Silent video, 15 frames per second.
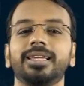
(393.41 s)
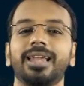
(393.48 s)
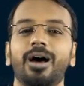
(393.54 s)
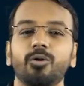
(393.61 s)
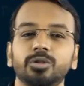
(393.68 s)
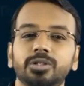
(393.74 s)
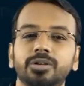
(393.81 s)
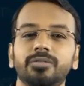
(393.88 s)
then
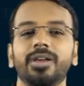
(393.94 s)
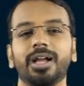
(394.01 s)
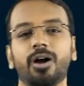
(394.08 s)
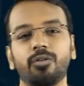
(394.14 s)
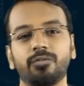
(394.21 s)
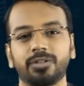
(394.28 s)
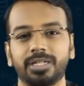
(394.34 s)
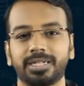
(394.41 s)
how should we
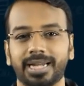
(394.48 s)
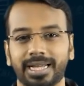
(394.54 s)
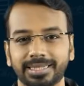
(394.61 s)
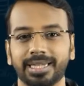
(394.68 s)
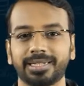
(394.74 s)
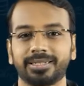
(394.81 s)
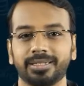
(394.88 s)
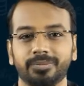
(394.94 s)
account for the
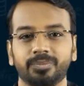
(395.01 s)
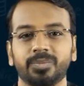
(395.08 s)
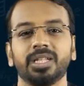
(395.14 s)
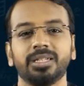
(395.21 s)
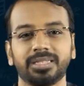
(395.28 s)
transaction?